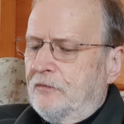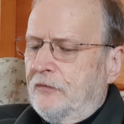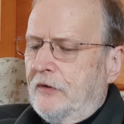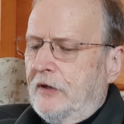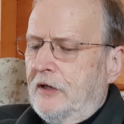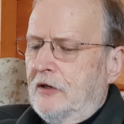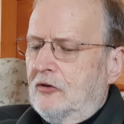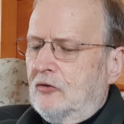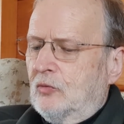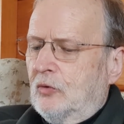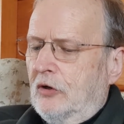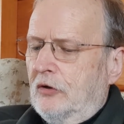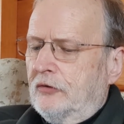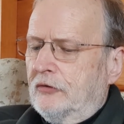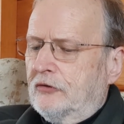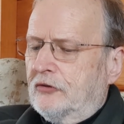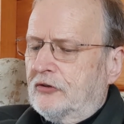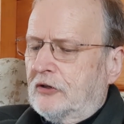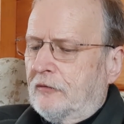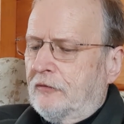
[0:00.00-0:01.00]
each one
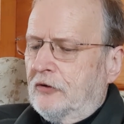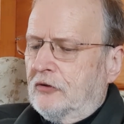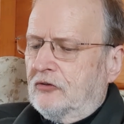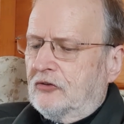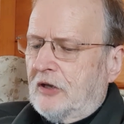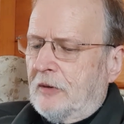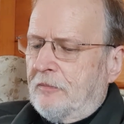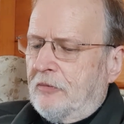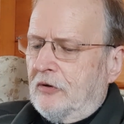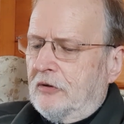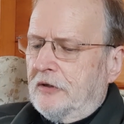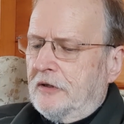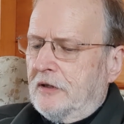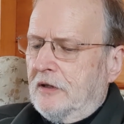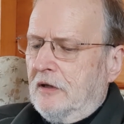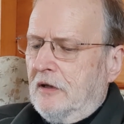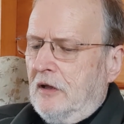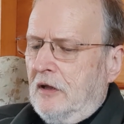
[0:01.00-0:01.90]
suffered separately.